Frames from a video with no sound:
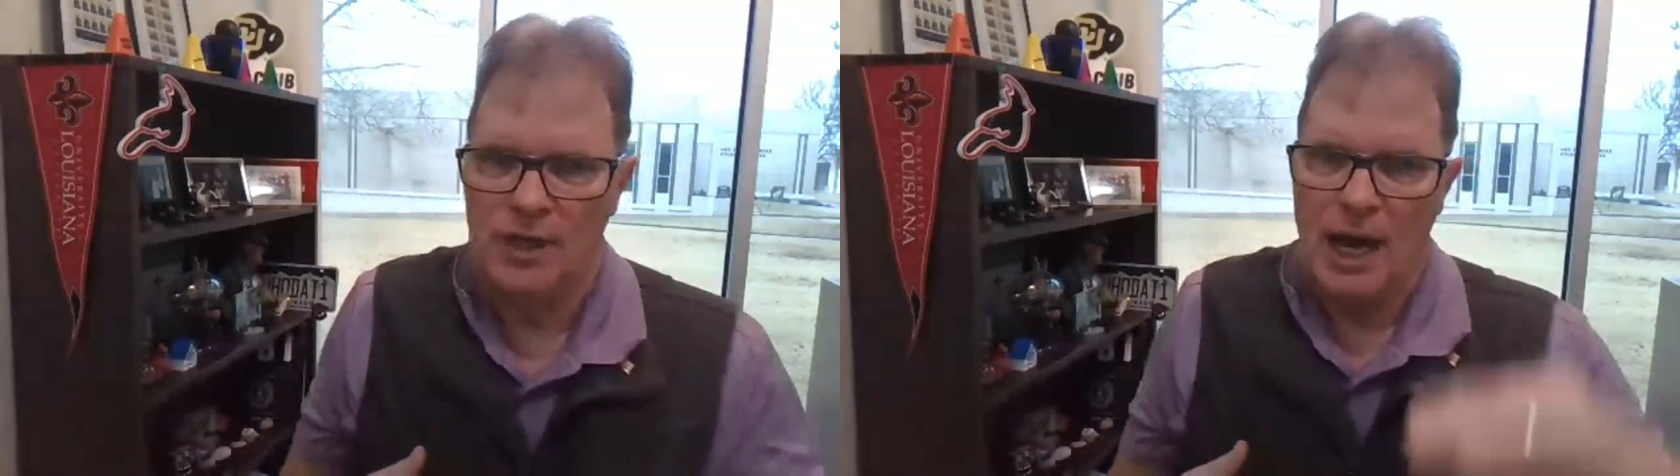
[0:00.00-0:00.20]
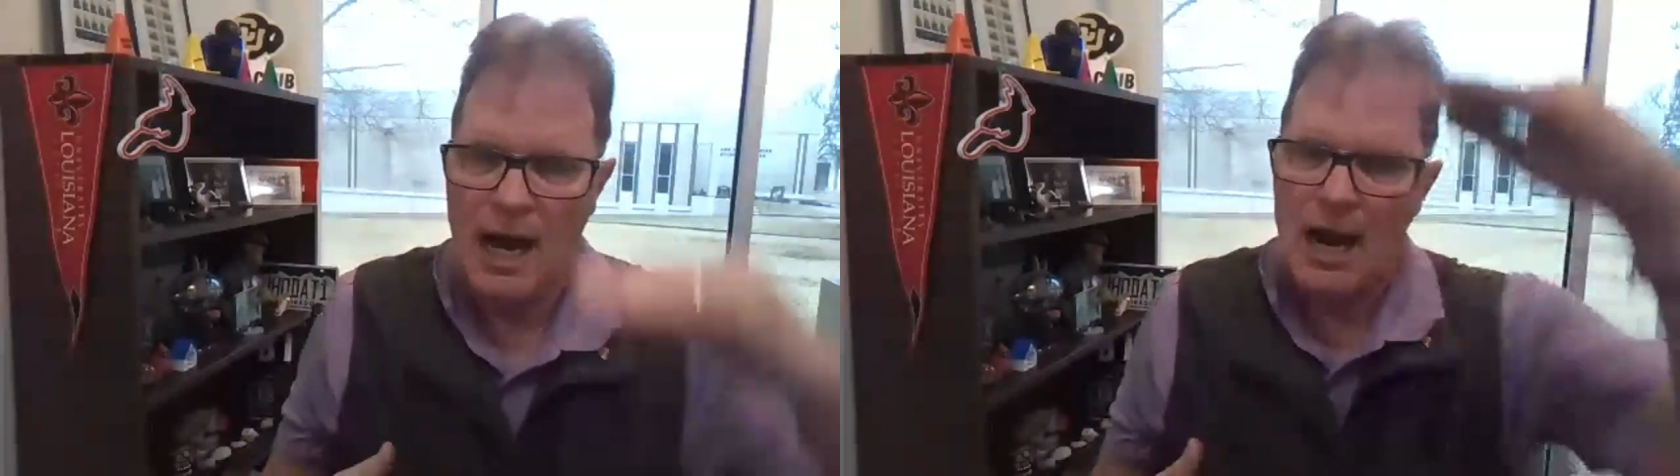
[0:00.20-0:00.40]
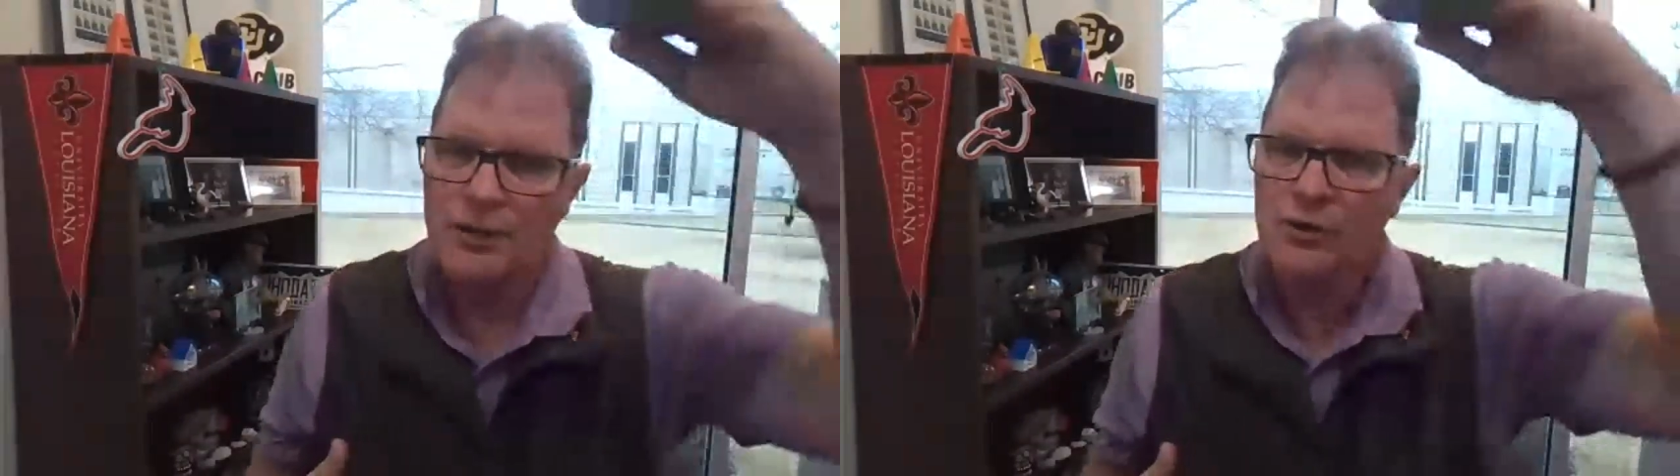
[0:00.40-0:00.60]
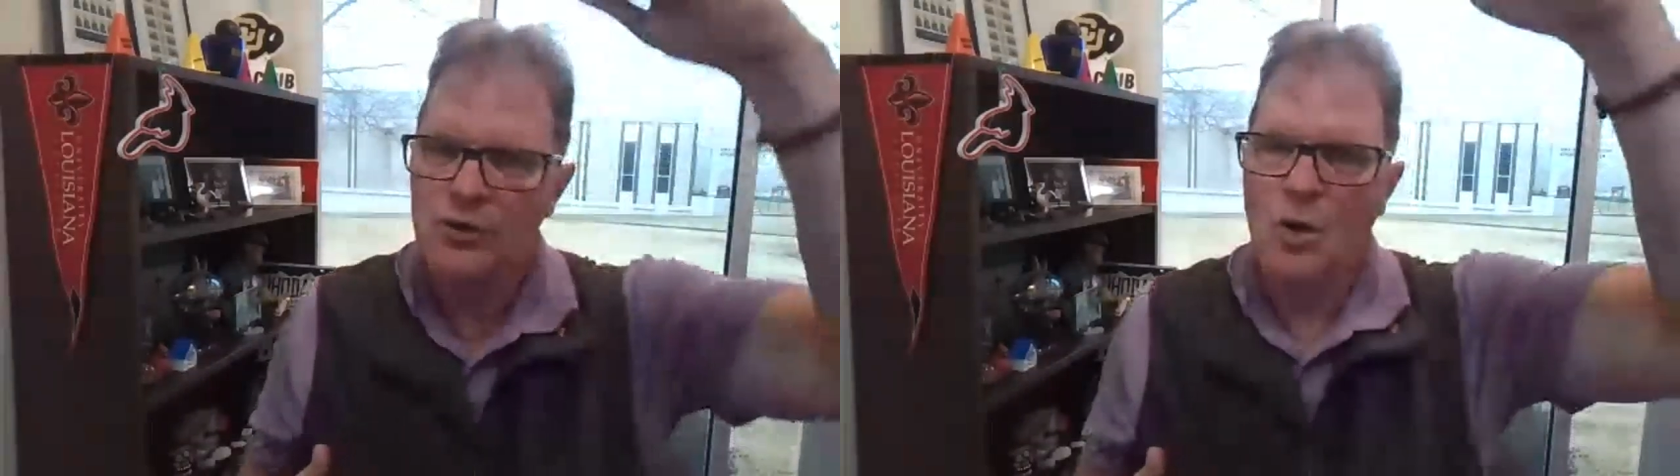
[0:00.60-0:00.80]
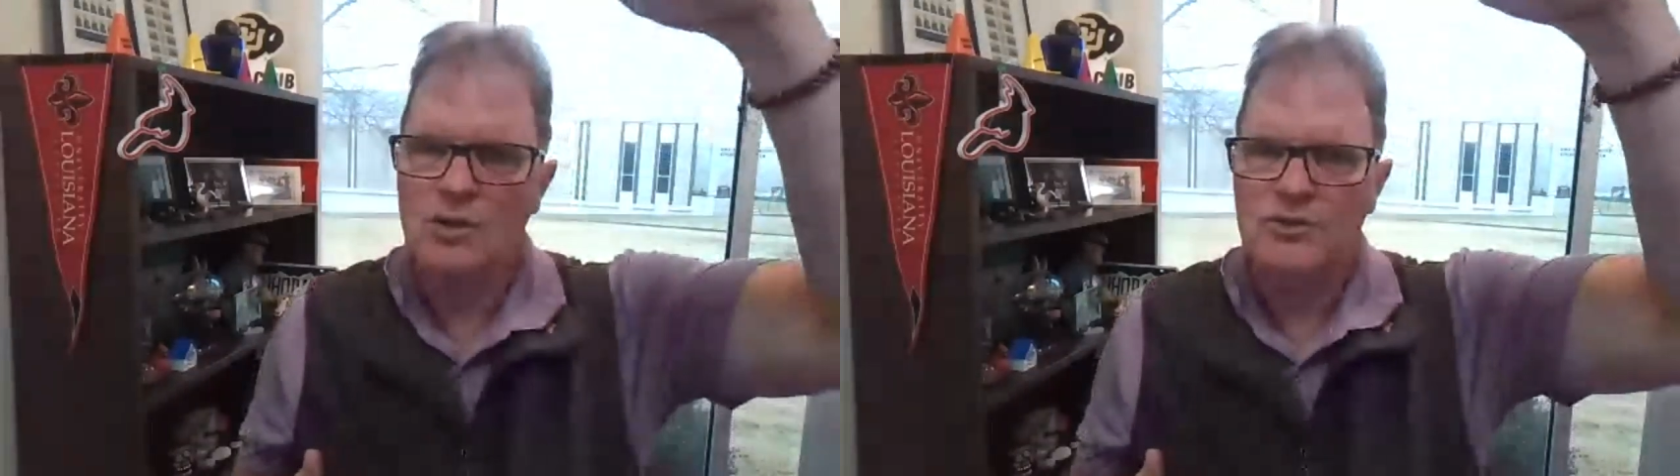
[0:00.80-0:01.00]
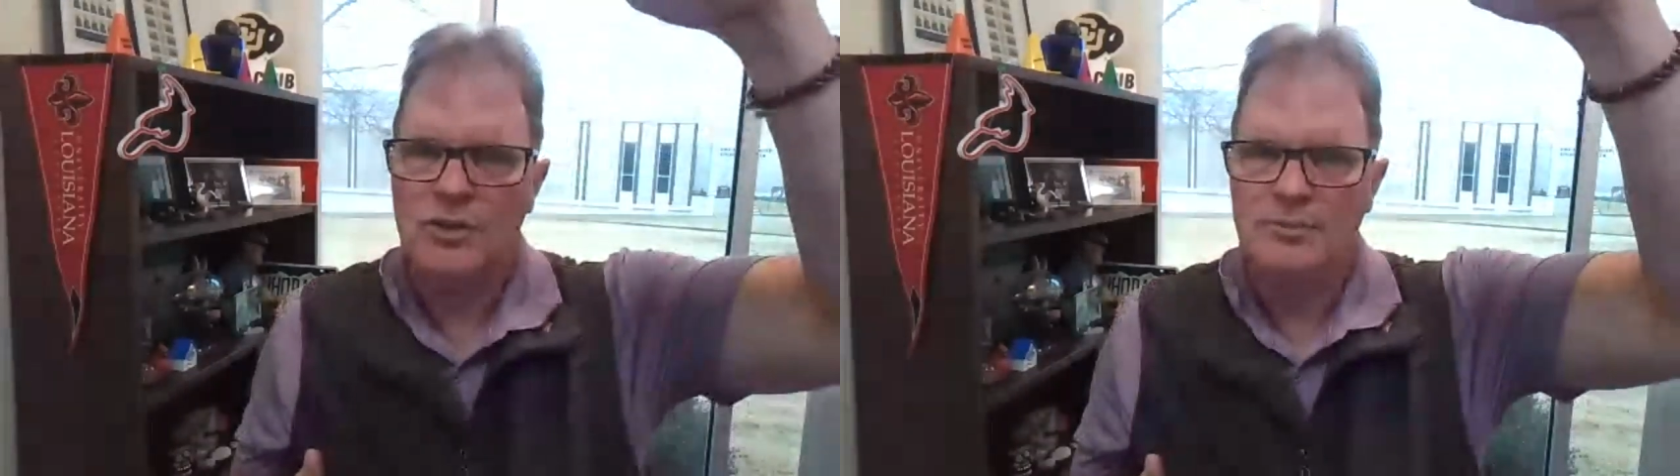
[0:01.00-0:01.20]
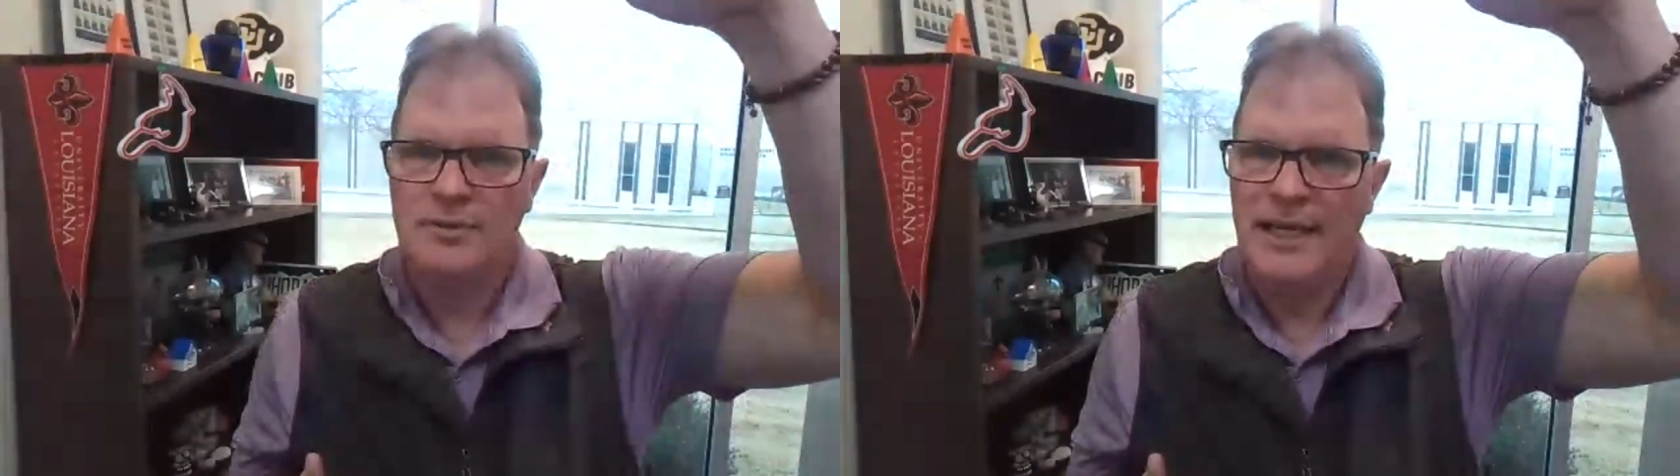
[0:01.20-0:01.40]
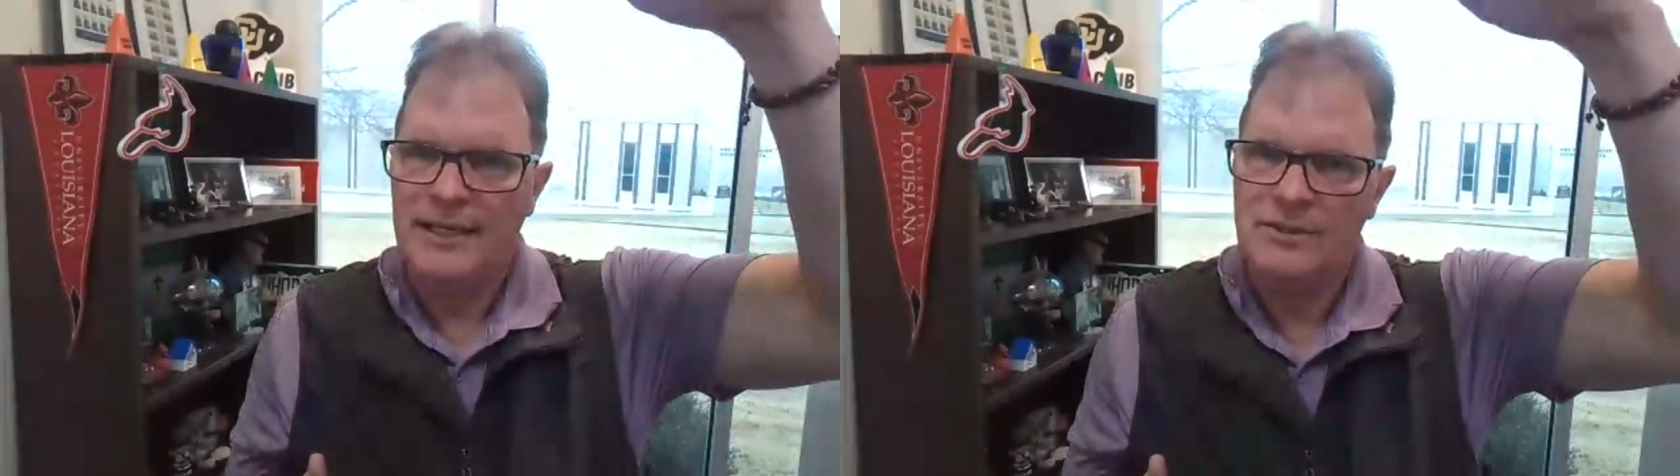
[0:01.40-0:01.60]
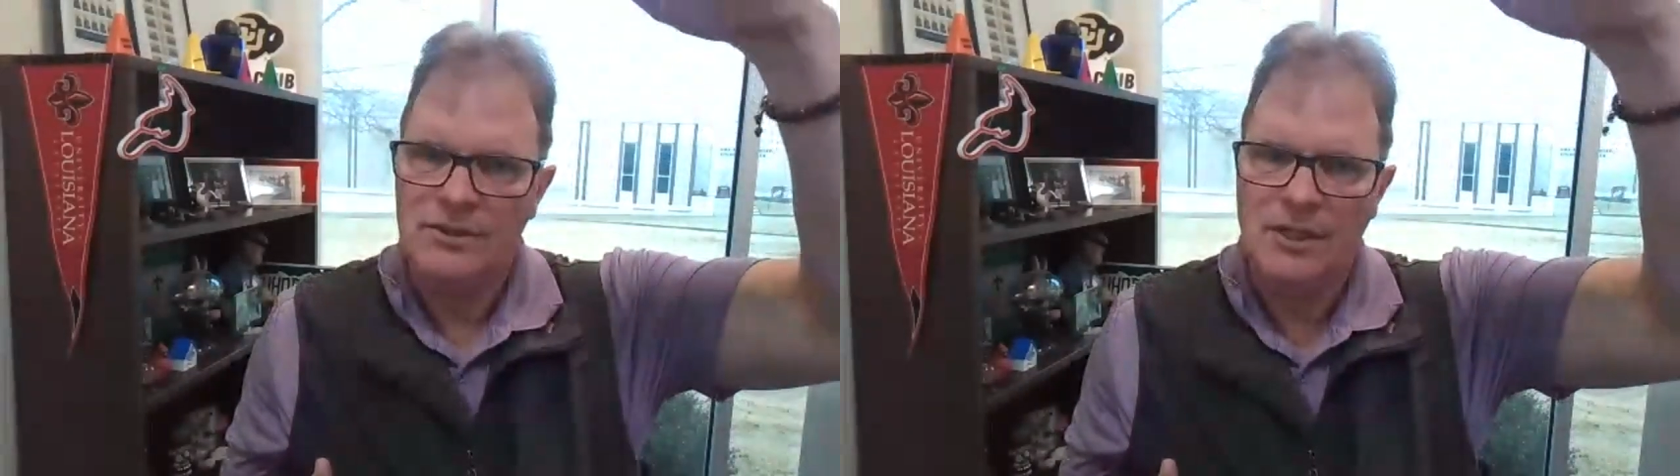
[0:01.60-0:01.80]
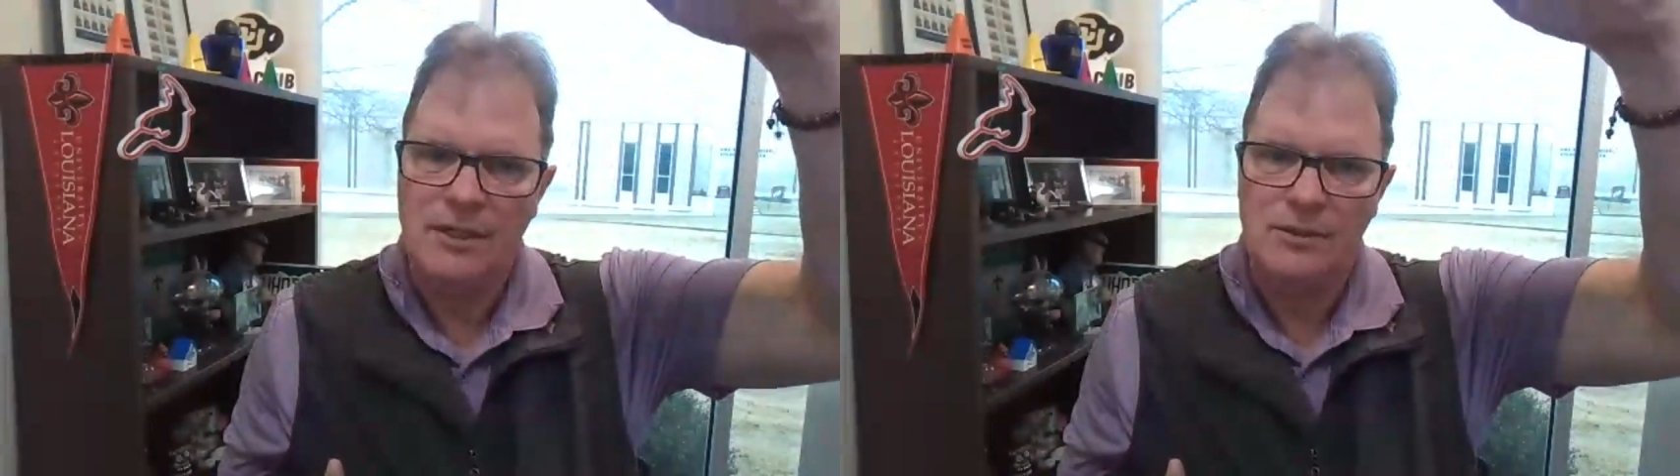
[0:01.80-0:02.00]
So the higher you go in
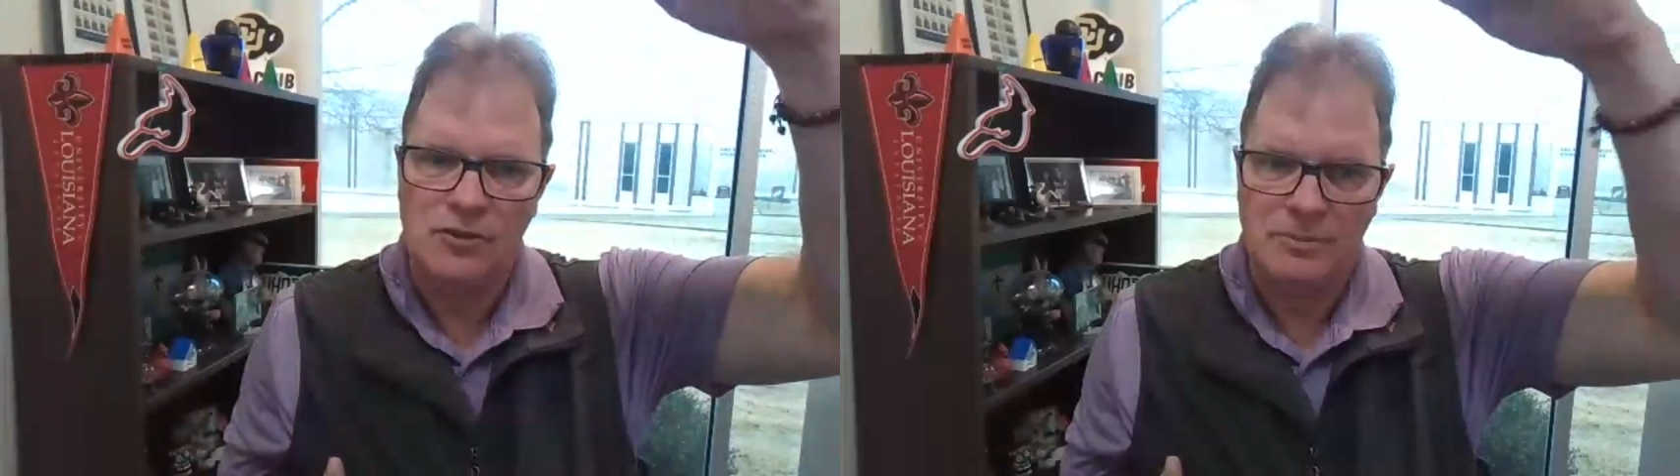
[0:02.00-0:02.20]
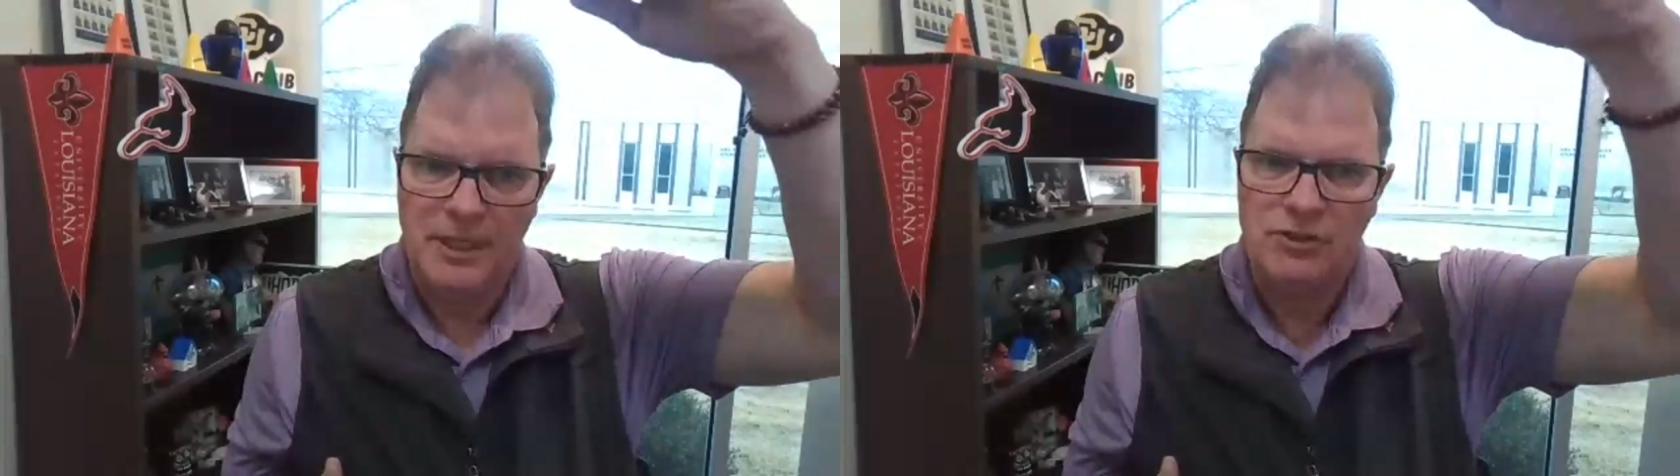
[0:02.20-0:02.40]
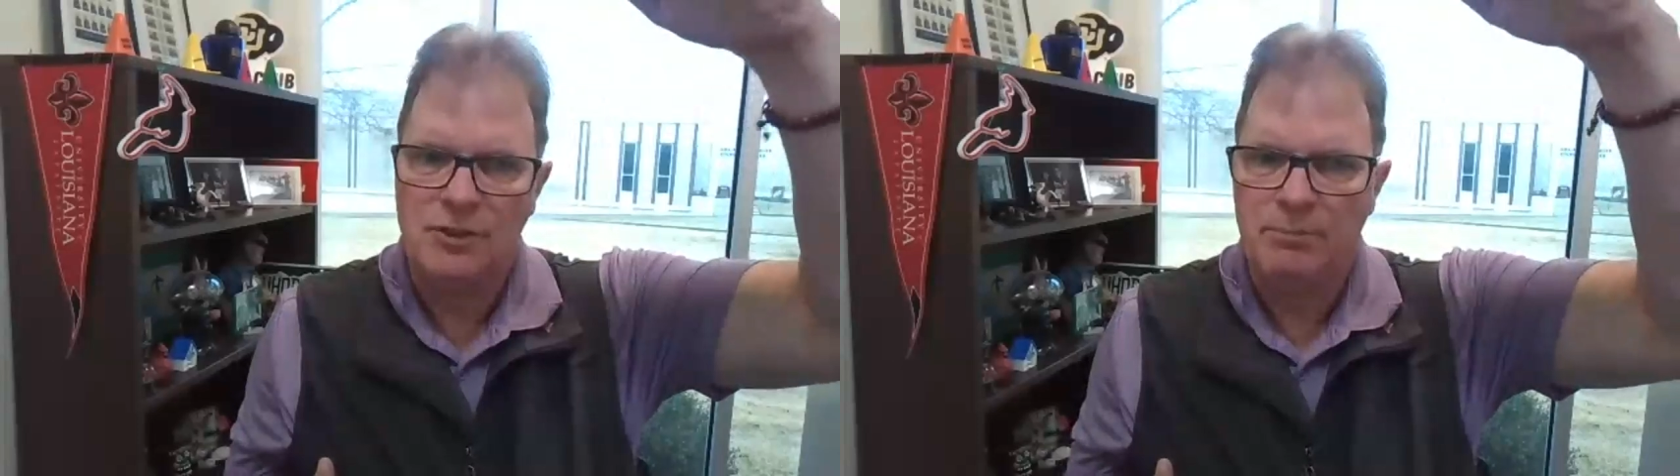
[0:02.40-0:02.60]
terms of that intent,